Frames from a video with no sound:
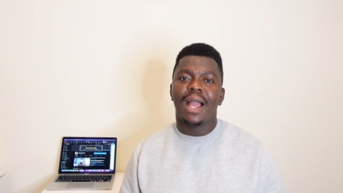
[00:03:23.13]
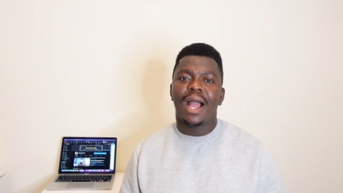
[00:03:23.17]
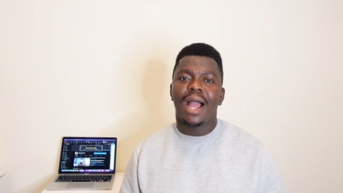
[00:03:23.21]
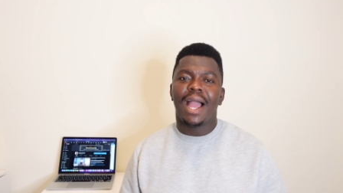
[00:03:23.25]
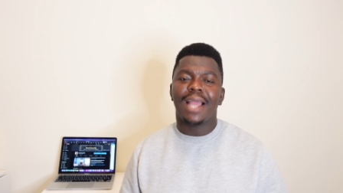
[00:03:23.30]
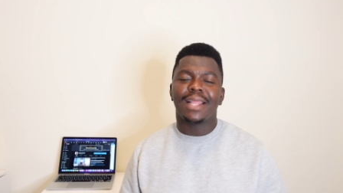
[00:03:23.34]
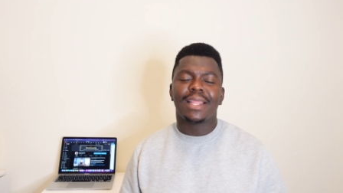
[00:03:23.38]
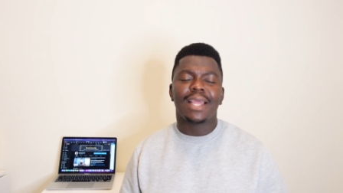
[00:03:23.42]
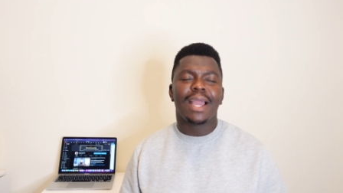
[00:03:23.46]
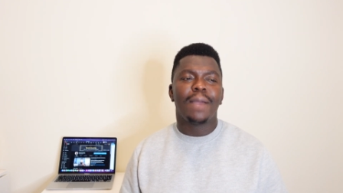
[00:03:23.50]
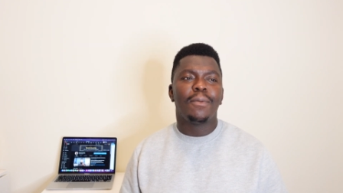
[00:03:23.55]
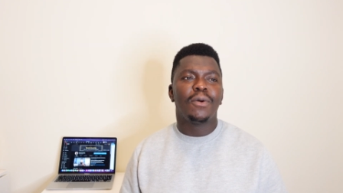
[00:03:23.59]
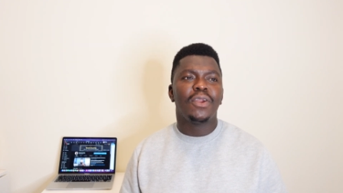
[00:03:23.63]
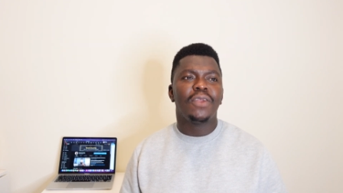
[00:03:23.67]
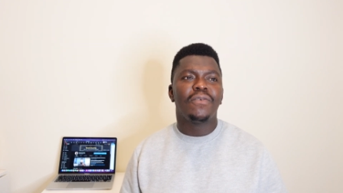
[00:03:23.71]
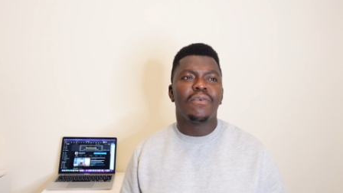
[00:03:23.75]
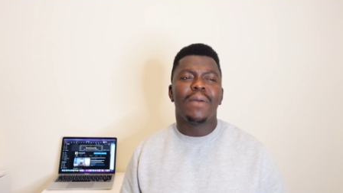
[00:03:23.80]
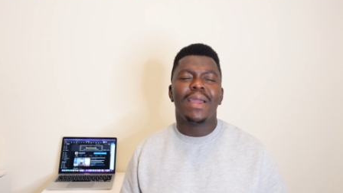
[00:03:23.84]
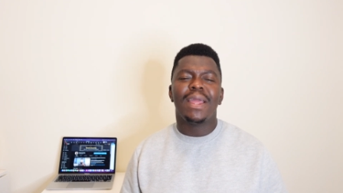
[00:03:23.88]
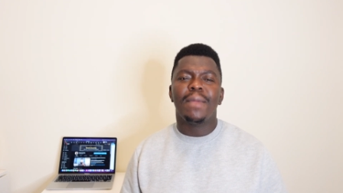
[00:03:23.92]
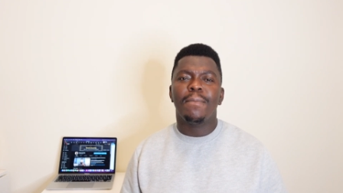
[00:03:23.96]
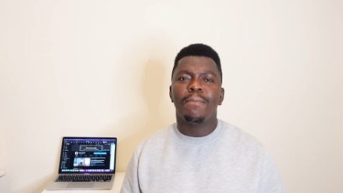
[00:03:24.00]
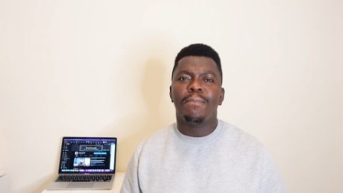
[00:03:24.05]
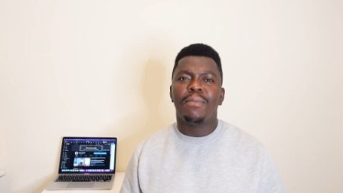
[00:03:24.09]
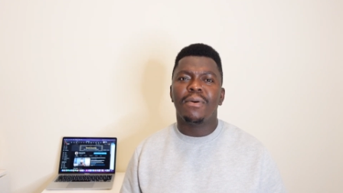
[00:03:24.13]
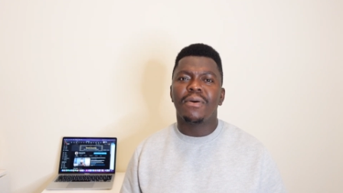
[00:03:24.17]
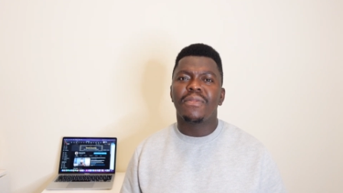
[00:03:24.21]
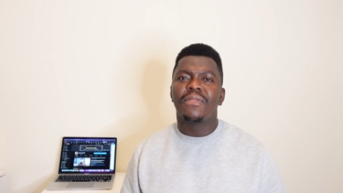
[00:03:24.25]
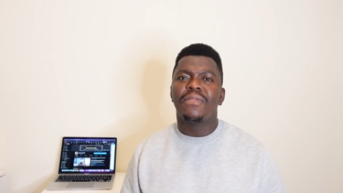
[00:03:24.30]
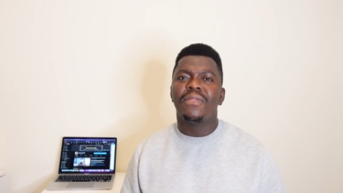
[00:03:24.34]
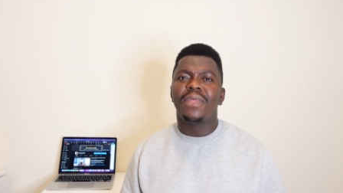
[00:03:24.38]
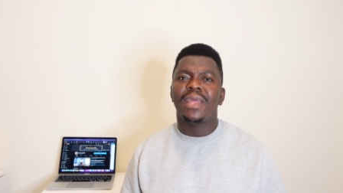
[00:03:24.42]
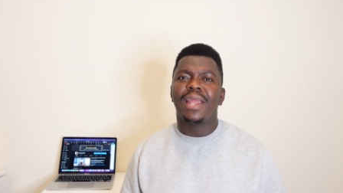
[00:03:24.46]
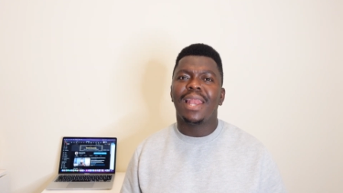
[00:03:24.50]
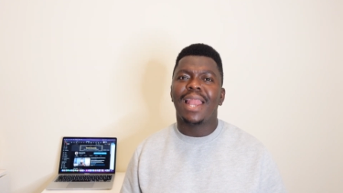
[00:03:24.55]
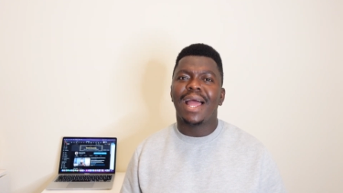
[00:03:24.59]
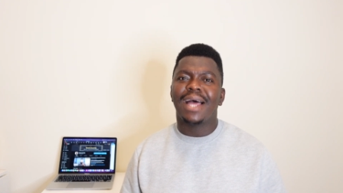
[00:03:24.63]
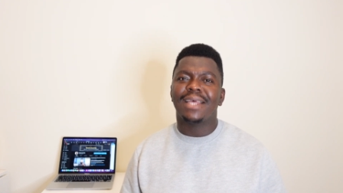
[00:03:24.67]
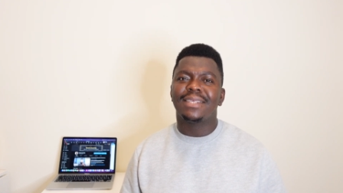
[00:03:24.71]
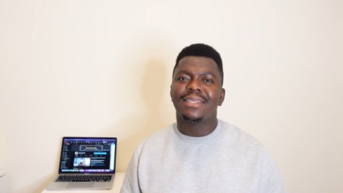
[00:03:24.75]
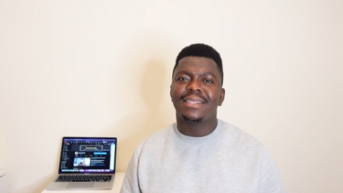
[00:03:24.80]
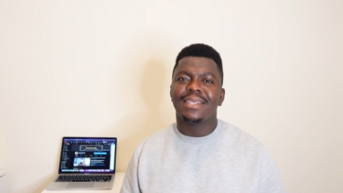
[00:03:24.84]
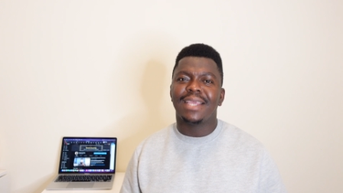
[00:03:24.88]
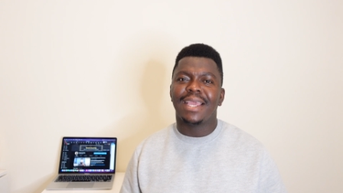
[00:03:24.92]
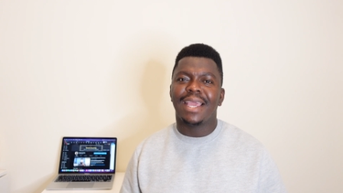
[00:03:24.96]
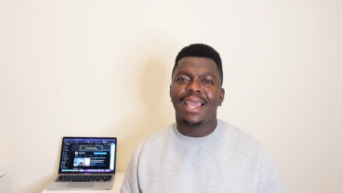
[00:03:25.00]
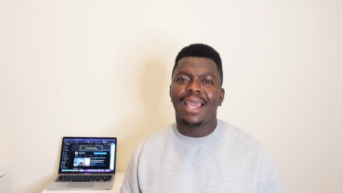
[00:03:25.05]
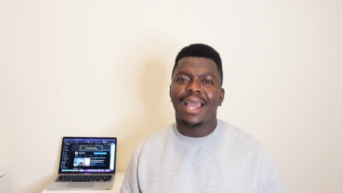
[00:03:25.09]
I think I bought it for my birthday
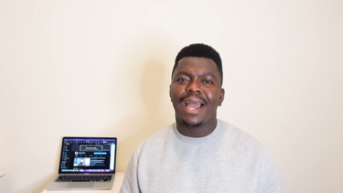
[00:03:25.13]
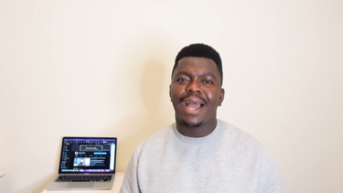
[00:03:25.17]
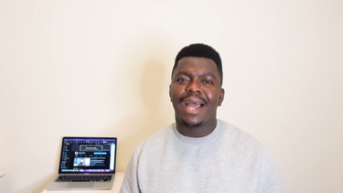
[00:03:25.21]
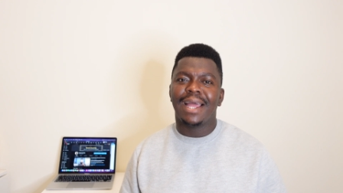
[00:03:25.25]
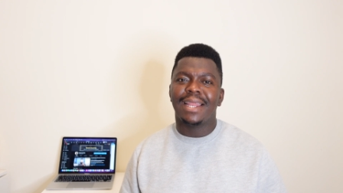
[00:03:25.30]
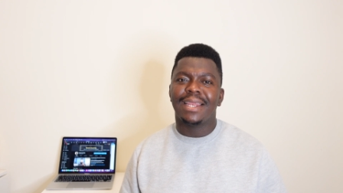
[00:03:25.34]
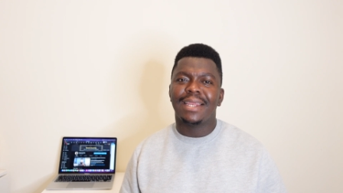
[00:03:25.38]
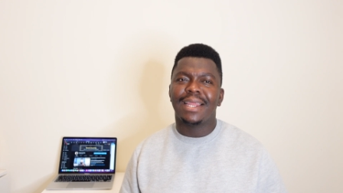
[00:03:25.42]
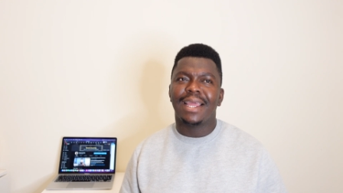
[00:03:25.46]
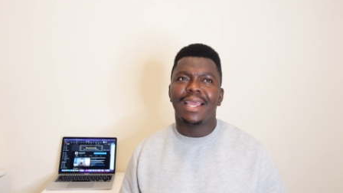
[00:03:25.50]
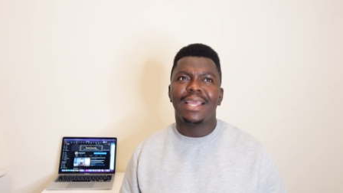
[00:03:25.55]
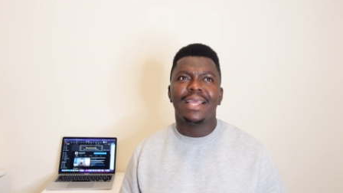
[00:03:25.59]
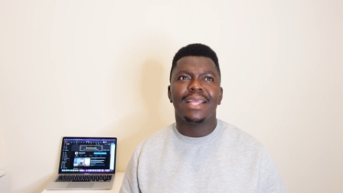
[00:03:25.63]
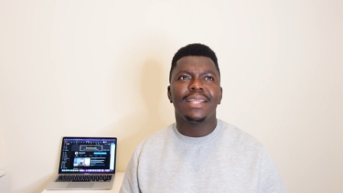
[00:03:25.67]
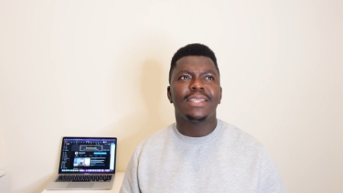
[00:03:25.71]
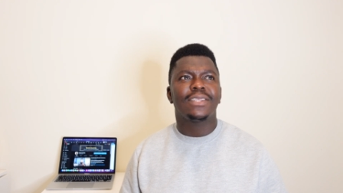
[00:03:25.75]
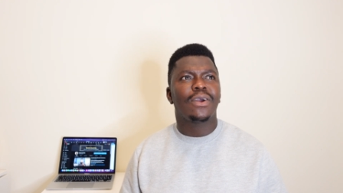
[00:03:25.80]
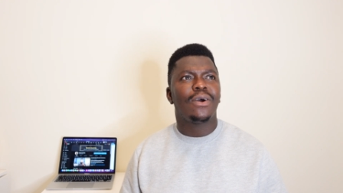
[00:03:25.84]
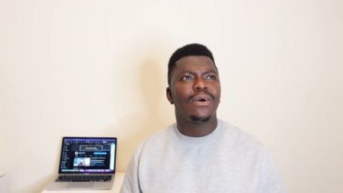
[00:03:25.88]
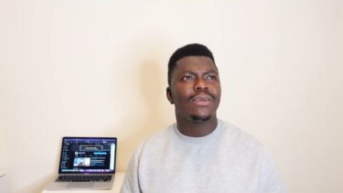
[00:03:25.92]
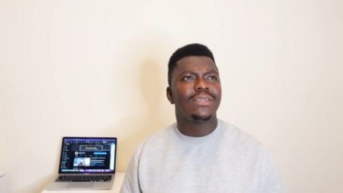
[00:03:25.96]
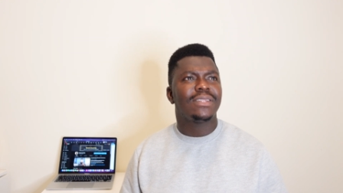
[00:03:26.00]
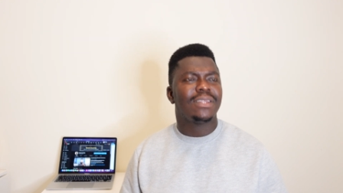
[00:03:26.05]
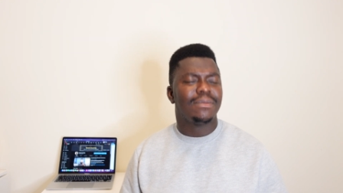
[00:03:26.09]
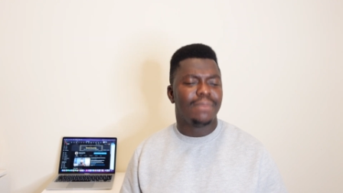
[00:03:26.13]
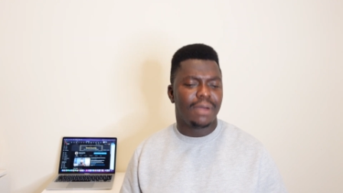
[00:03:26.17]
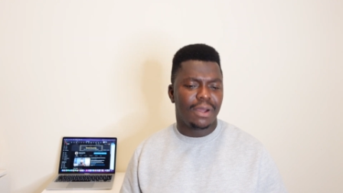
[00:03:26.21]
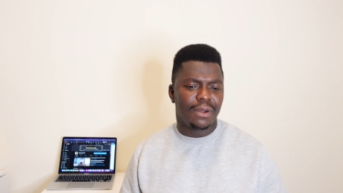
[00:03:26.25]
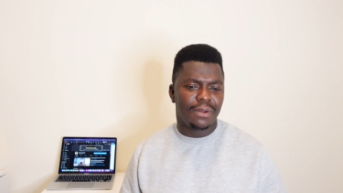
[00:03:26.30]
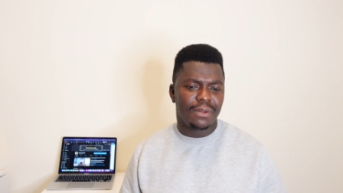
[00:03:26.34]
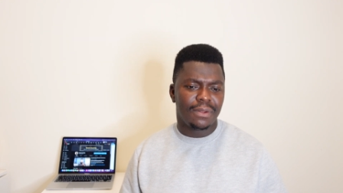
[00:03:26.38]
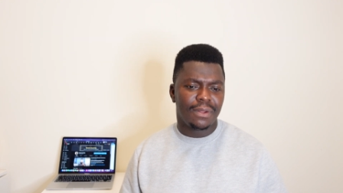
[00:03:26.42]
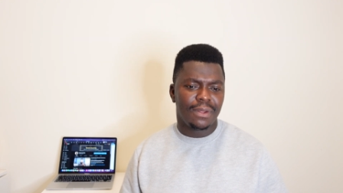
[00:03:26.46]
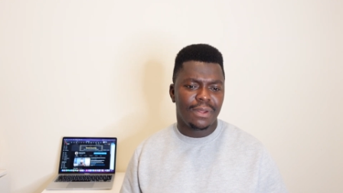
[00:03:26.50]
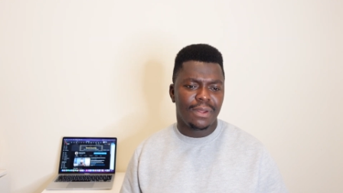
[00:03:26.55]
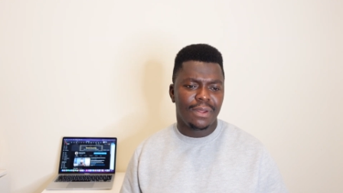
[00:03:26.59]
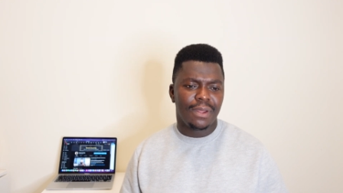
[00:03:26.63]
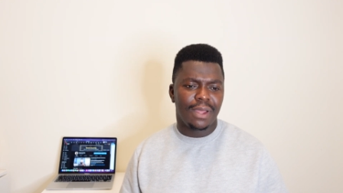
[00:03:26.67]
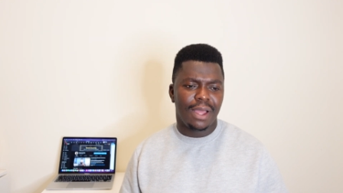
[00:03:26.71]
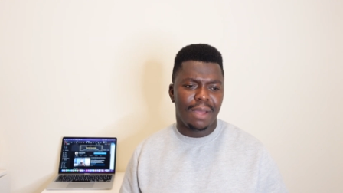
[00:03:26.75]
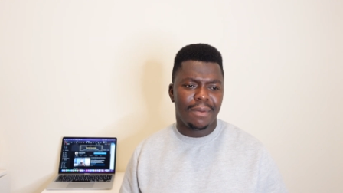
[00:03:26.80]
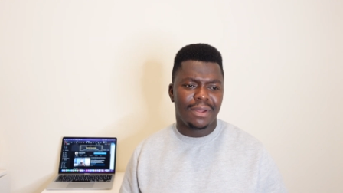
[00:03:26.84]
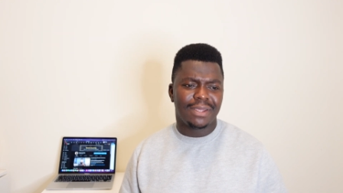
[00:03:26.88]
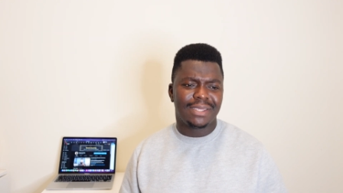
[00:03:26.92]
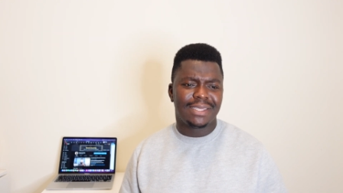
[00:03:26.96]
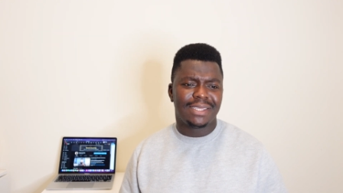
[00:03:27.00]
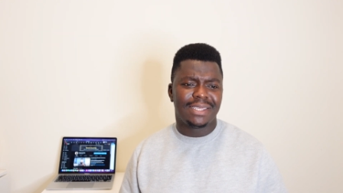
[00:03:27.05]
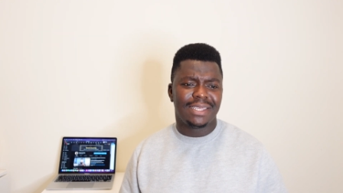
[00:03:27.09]
last year, and it cost about
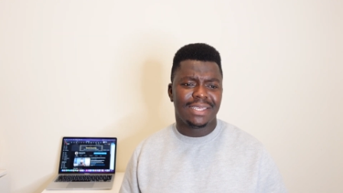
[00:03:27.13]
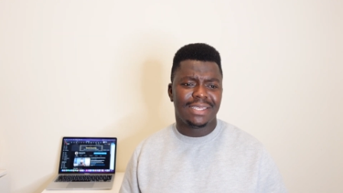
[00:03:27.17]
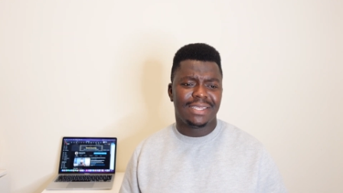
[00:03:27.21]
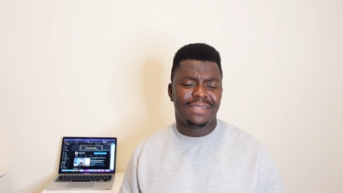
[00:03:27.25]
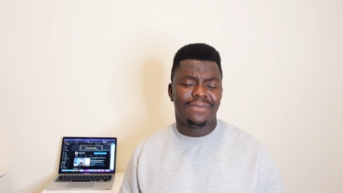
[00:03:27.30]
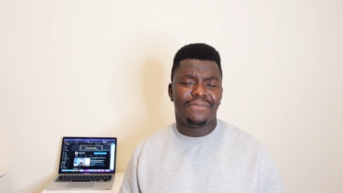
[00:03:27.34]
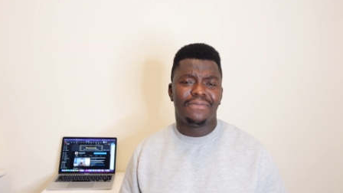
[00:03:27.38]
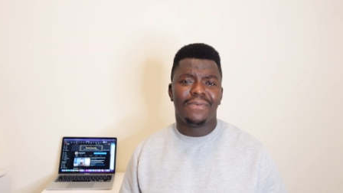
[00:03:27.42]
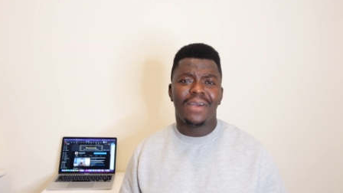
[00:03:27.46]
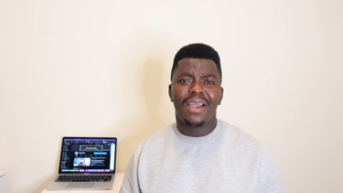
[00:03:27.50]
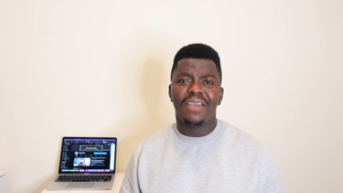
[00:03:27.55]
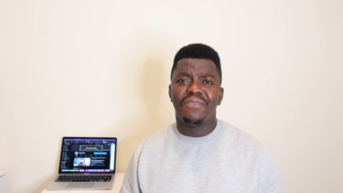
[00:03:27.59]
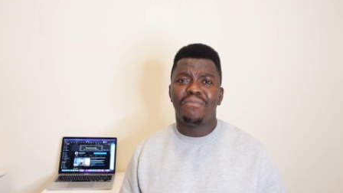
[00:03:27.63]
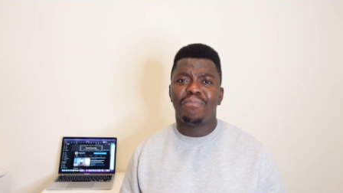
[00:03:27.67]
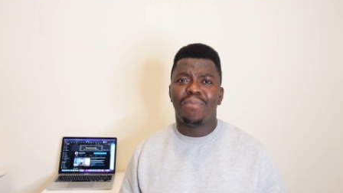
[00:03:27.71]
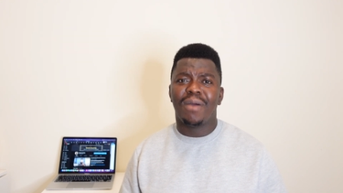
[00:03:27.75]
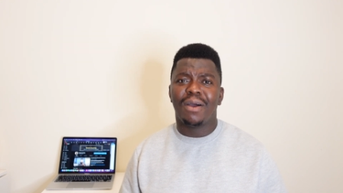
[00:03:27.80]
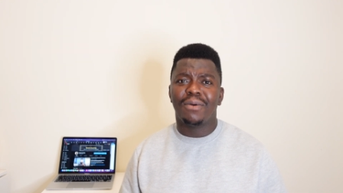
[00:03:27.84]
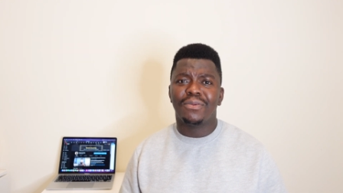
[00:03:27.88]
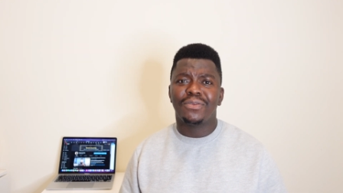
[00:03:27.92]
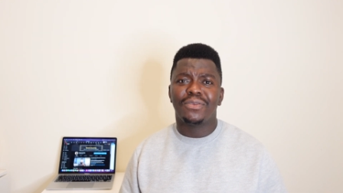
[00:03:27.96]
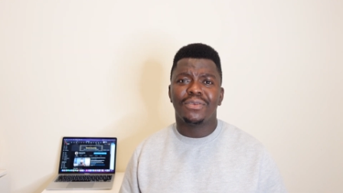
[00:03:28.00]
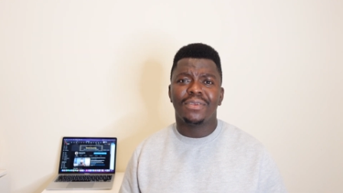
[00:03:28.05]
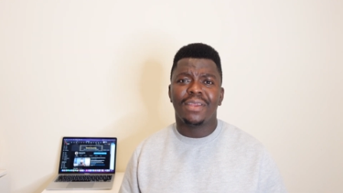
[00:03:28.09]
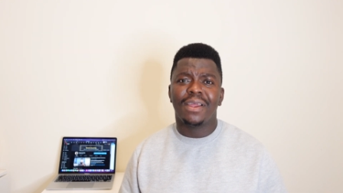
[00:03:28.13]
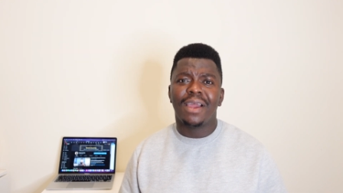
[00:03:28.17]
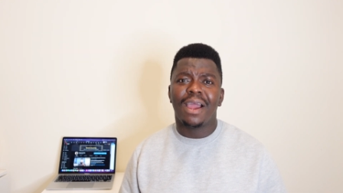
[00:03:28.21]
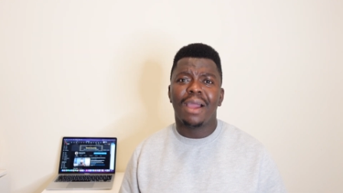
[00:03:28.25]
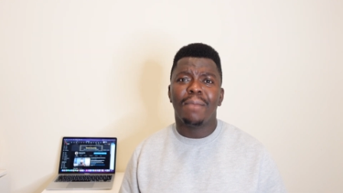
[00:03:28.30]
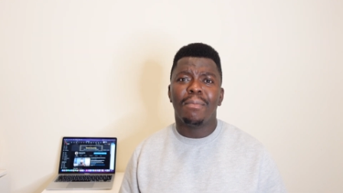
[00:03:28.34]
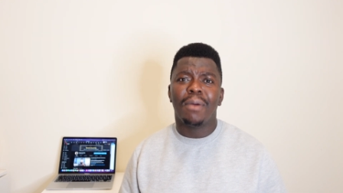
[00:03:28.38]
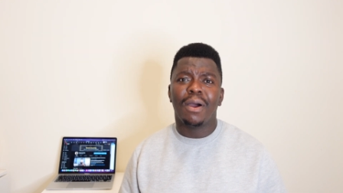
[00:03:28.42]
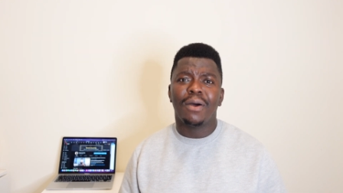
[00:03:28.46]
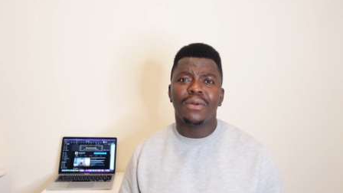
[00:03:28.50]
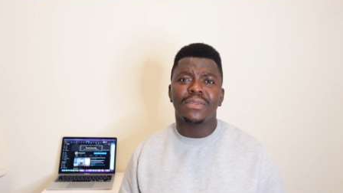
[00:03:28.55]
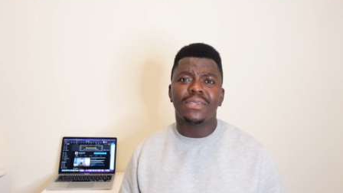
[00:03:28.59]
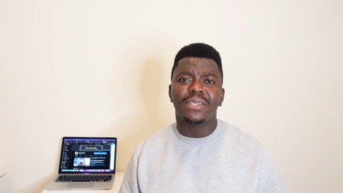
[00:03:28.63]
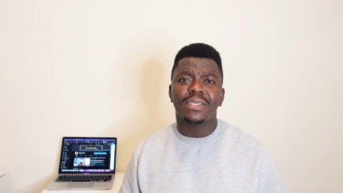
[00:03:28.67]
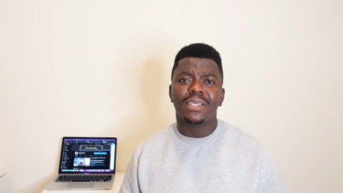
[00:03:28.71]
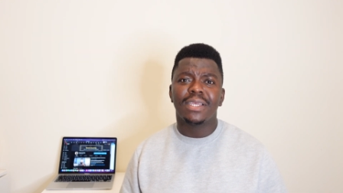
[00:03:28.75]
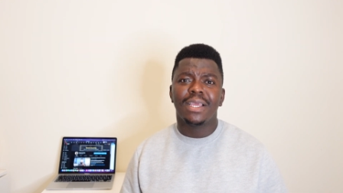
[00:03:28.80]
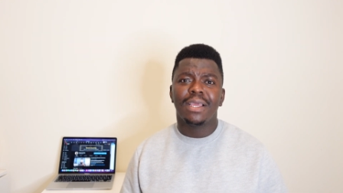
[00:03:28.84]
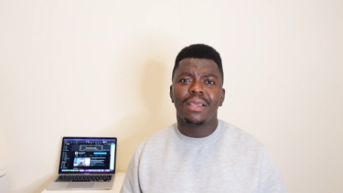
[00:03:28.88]
£65 or thereabouts.